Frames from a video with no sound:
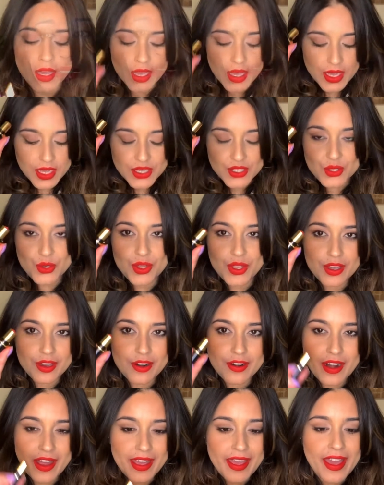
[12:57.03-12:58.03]
So here
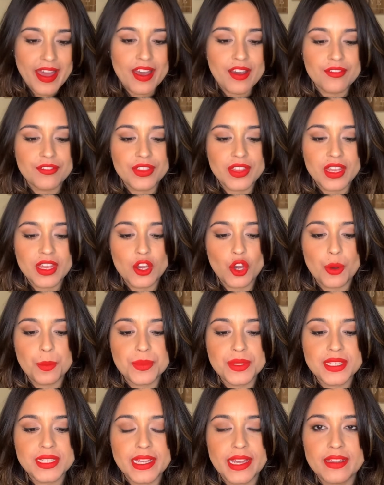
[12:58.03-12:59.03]
I have the
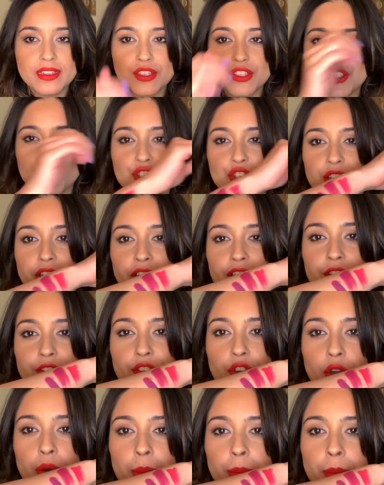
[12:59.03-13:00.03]
Obsessed shade
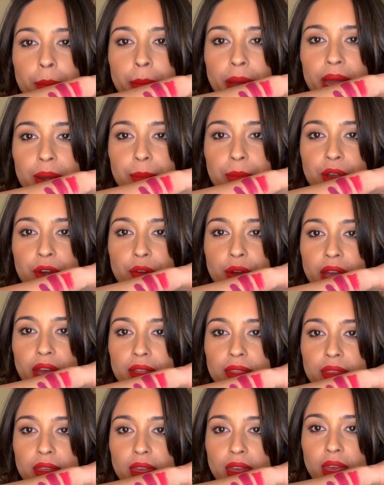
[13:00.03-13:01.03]
from PatMcGrath
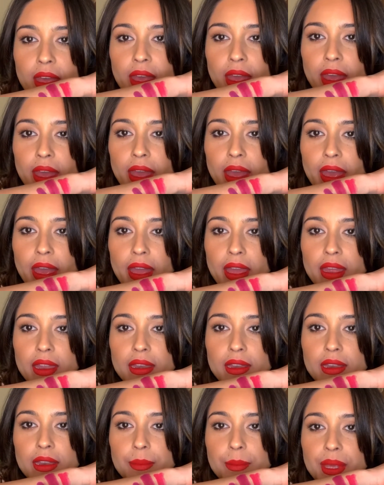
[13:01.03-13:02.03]
and
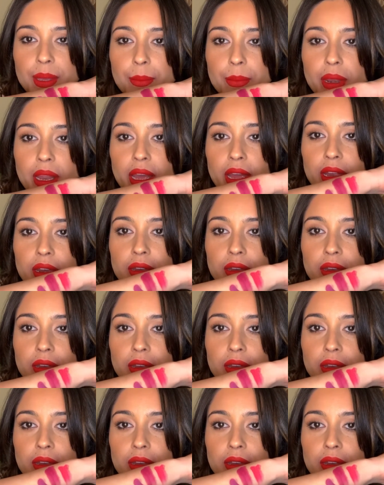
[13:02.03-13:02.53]
let me apply it